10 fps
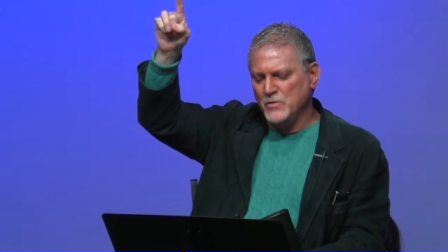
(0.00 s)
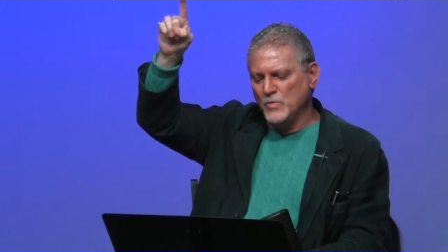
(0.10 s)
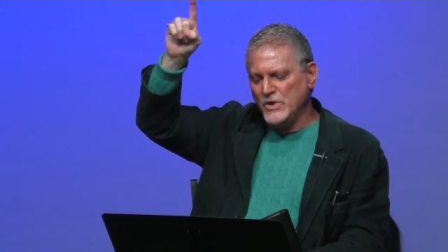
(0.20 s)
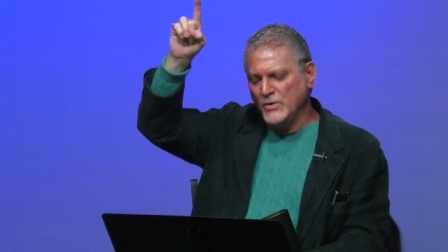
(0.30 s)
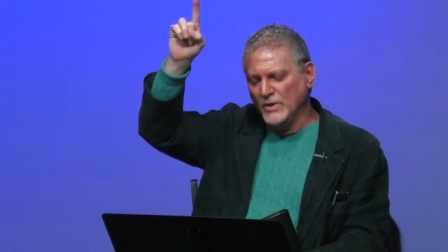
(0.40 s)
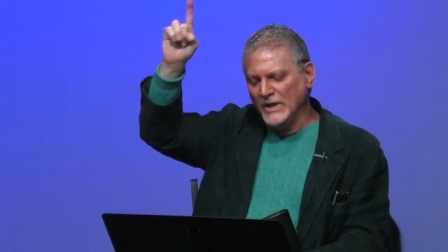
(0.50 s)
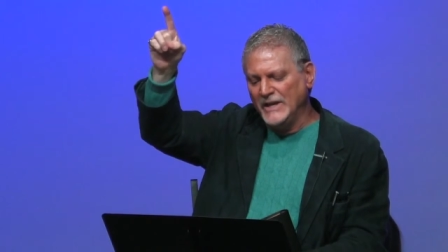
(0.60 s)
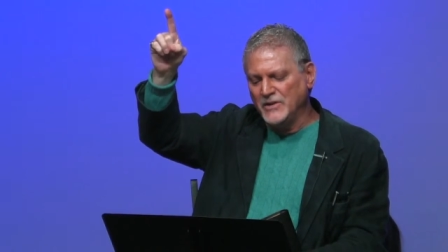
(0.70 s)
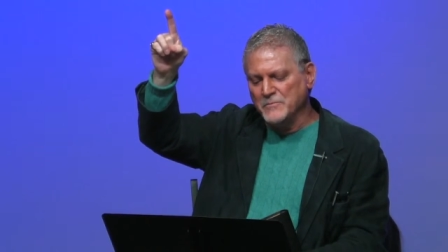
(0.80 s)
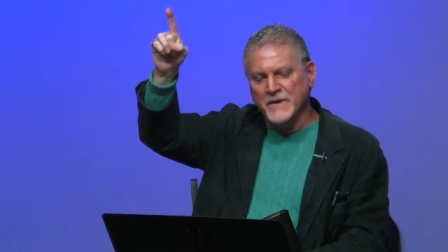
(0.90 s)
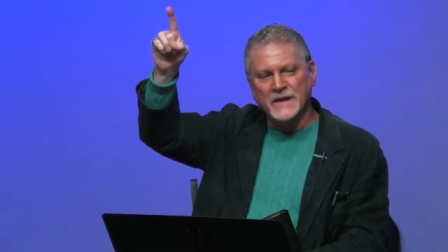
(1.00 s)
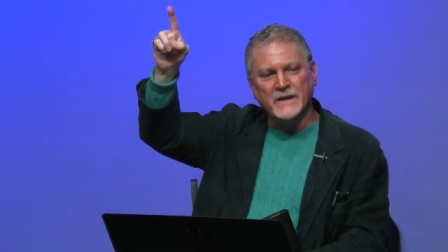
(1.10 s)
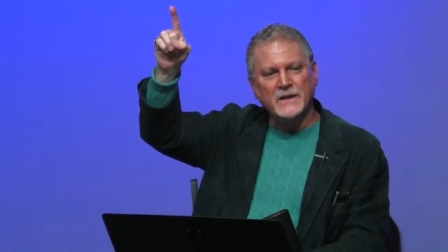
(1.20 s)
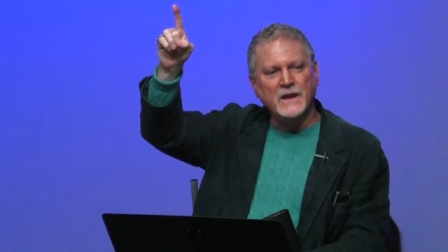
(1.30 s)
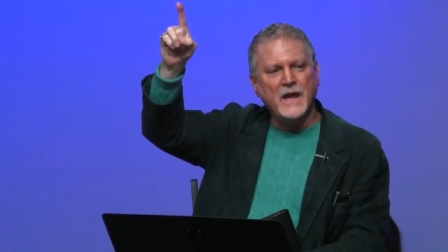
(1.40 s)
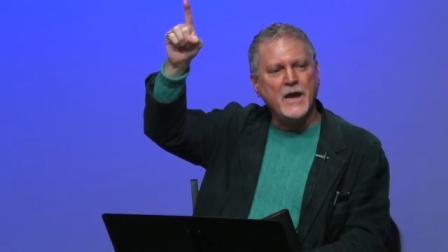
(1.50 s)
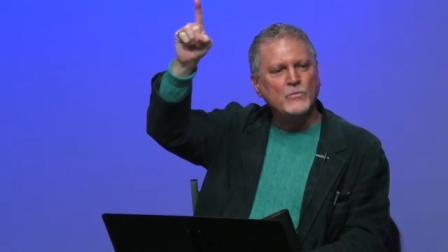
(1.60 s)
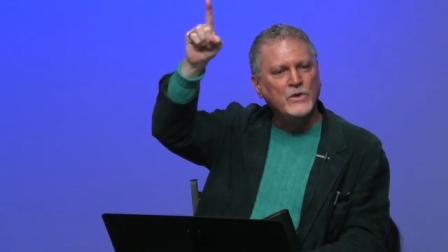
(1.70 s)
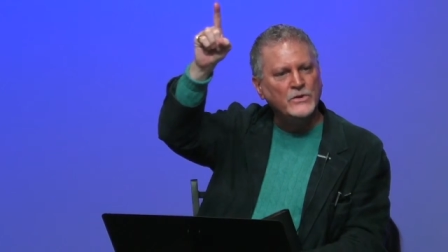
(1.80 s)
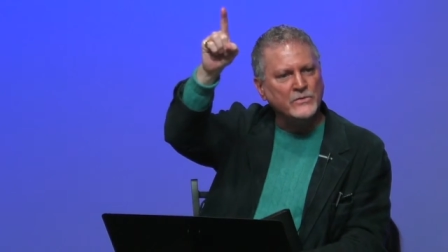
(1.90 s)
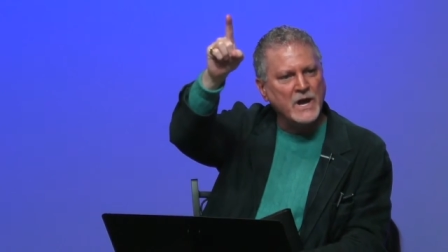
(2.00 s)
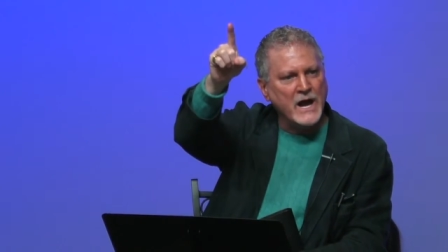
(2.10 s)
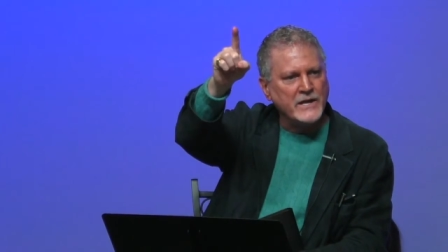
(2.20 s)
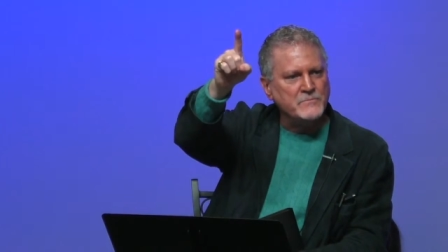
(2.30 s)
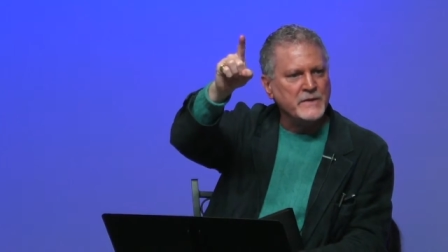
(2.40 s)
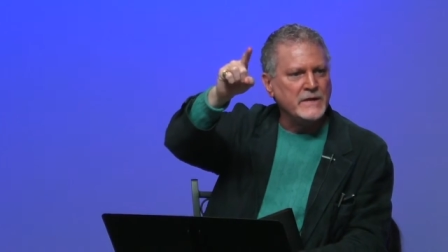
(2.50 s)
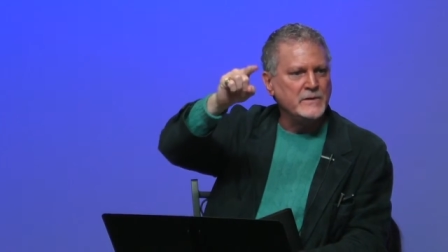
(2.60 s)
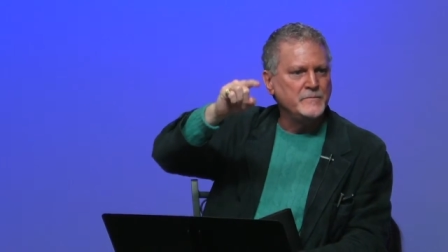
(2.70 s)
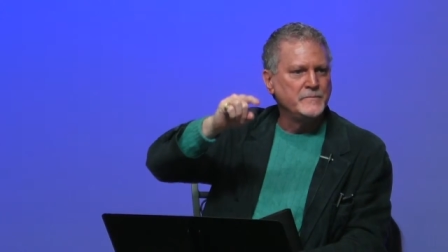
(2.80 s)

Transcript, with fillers: will you lead me and will you guide me?